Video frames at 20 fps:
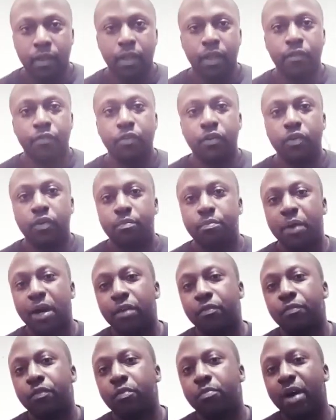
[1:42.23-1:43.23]
If you look back
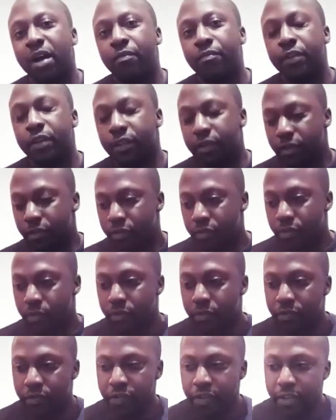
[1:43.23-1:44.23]
through my videos, you'll
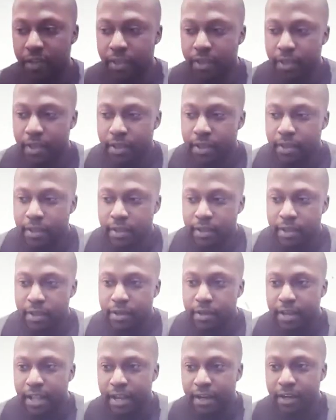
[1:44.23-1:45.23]
see
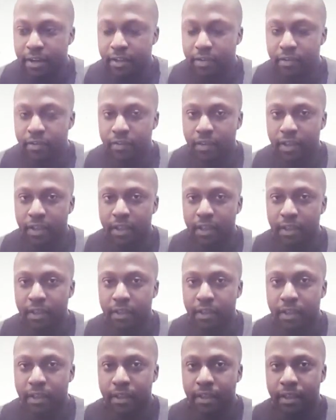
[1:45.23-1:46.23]
that there's a
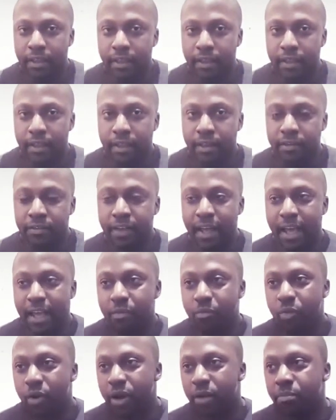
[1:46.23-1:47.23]

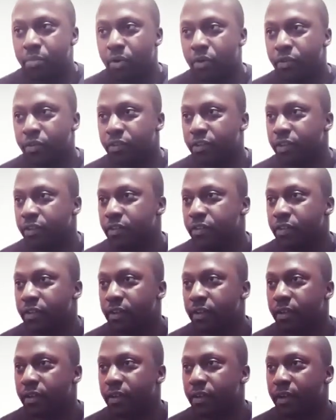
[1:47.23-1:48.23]
time where I posted
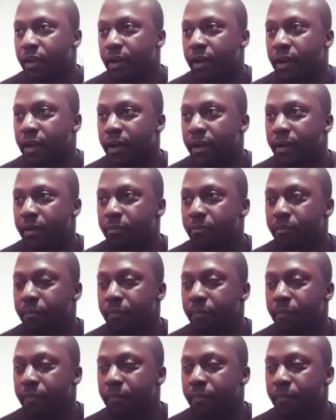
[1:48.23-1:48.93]
a